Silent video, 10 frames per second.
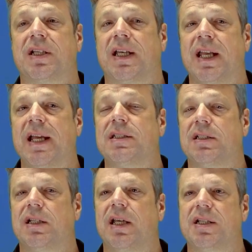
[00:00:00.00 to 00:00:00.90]
are
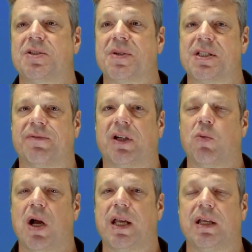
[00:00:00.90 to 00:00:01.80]
connected in a specific
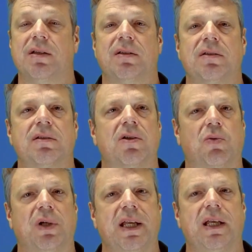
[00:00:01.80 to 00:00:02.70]
way,
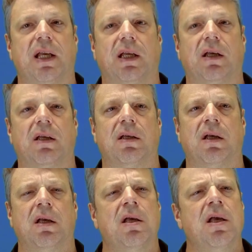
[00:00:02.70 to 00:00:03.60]
called linking.
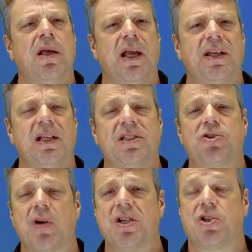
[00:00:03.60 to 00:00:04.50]
In the
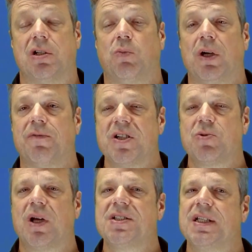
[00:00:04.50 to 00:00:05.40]
illustration, we are
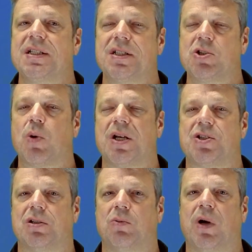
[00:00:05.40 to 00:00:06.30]
visualizing a
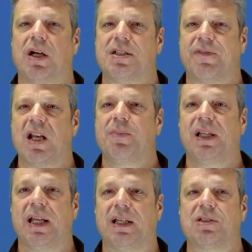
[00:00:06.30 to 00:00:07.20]
situation where a developer
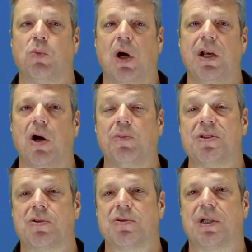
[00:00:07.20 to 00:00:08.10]
links one open
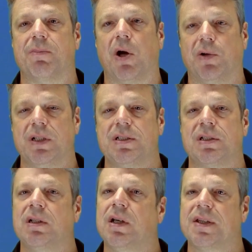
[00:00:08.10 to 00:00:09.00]
source component,
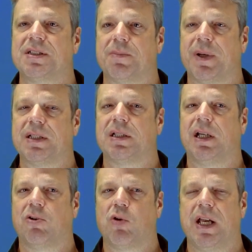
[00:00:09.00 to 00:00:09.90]
that's depicted
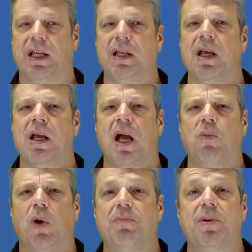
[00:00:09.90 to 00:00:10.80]
in green, and
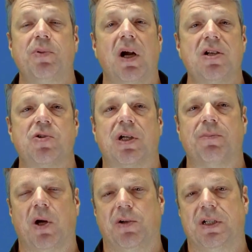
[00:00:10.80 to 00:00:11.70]
one proprietary
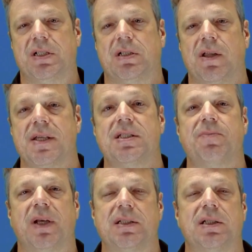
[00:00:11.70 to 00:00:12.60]
component, that's
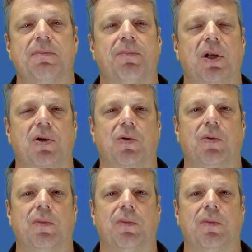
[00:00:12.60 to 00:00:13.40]
depicted in blue.